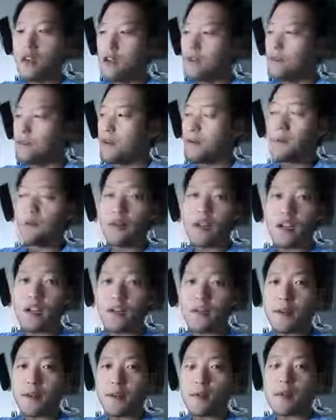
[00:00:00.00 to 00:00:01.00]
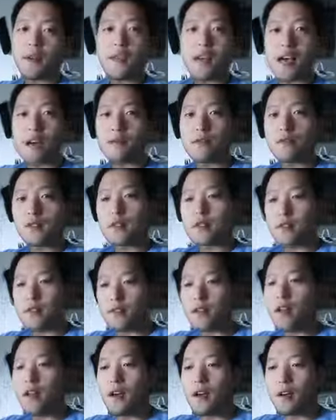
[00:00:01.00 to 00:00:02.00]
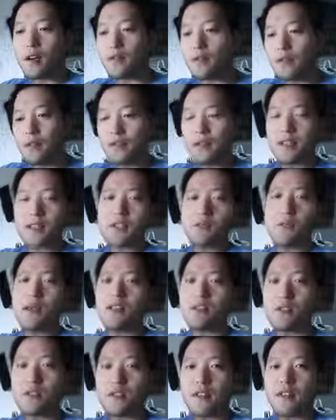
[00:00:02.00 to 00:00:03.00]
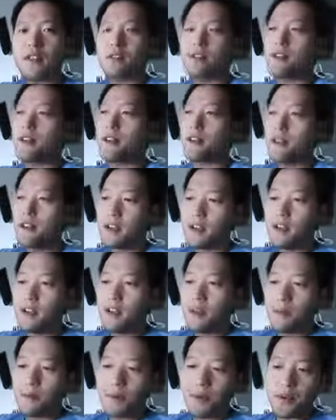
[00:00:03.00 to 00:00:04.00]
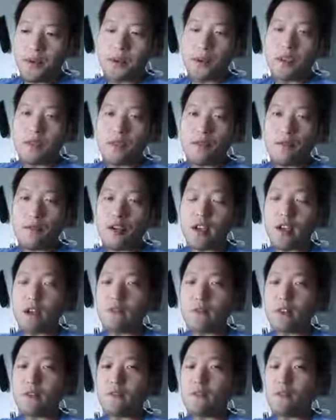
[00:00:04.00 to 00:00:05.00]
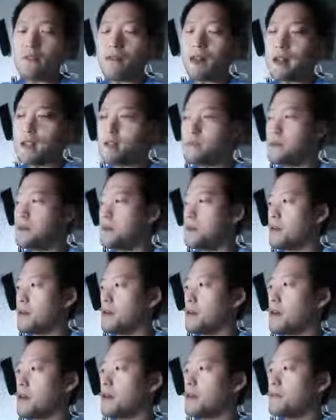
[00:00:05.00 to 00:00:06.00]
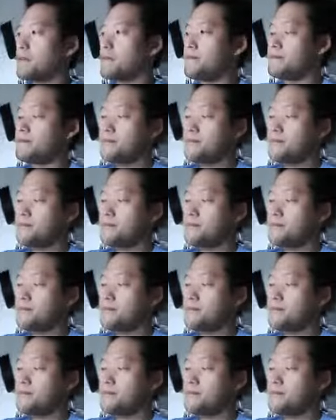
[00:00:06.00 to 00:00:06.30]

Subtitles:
from the recovery without, doing special things like booting recovery from fastboot, or